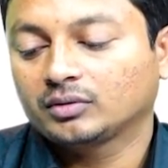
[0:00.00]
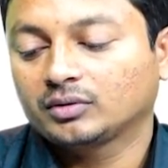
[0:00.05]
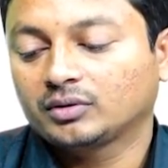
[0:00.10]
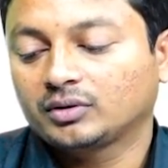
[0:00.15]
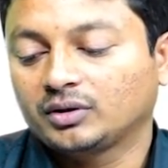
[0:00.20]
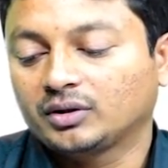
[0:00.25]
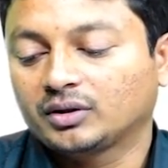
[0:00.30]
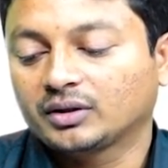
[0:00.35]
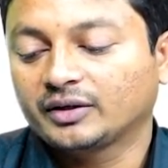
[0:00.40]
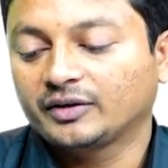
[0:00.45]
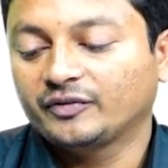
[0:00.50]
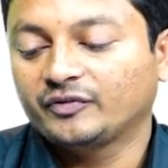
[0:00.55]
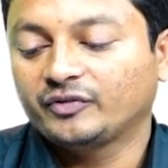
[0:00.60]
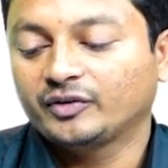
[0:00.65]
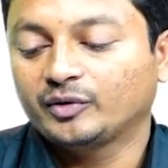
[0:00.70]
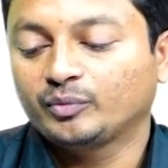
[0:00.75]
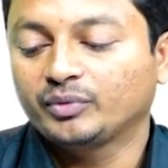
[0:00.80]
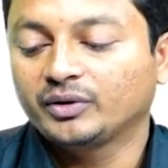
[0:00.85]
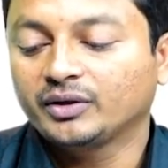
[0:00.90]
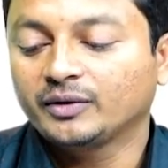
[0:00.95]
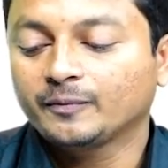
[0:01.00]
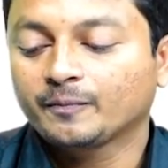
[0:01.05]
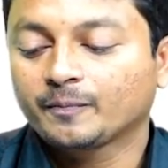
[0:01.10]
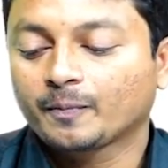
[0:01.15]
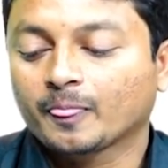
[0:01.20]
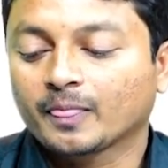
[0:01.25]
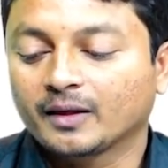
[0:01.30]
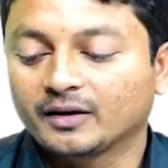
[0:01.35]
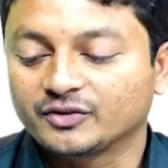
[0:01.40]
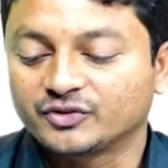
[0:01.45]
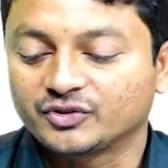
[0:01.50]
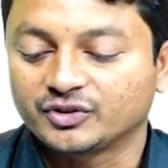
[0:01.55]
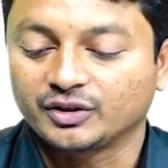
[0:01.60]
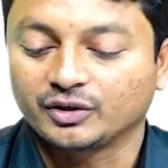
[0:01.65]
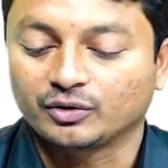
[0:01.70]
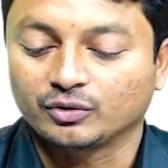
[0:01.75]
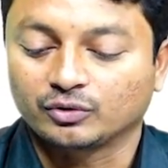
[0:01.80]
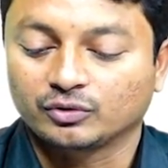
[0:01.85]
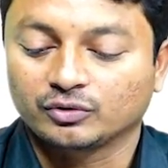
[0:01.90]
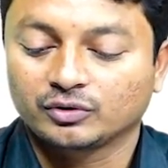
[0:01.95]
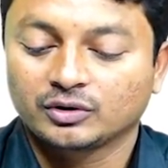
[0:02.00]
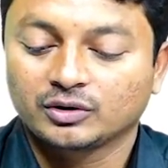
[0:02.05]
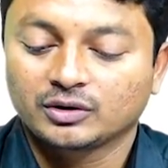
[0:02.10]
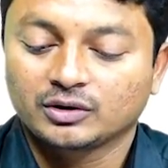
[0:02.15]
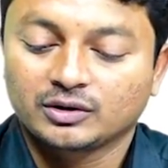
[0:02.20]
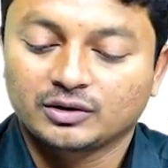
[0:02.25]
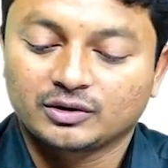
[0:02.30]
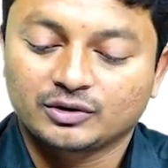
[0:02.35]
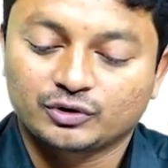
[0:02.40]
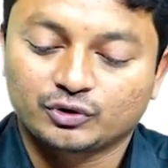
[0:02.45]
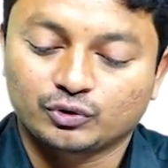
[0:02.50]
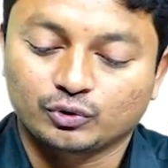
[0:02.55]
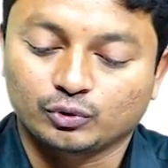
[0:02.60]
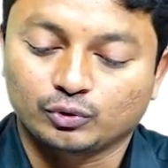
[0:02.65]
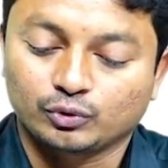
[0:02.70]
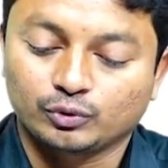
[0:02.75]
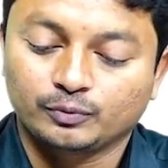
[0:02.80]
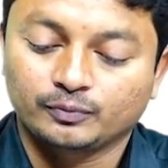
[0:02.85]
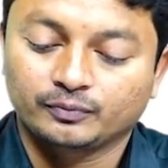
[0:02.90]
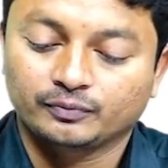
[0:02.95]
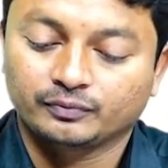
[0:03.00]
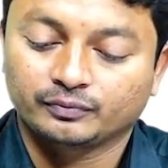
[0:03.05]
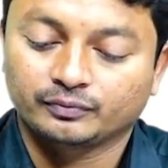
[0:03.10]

theta will be 0. So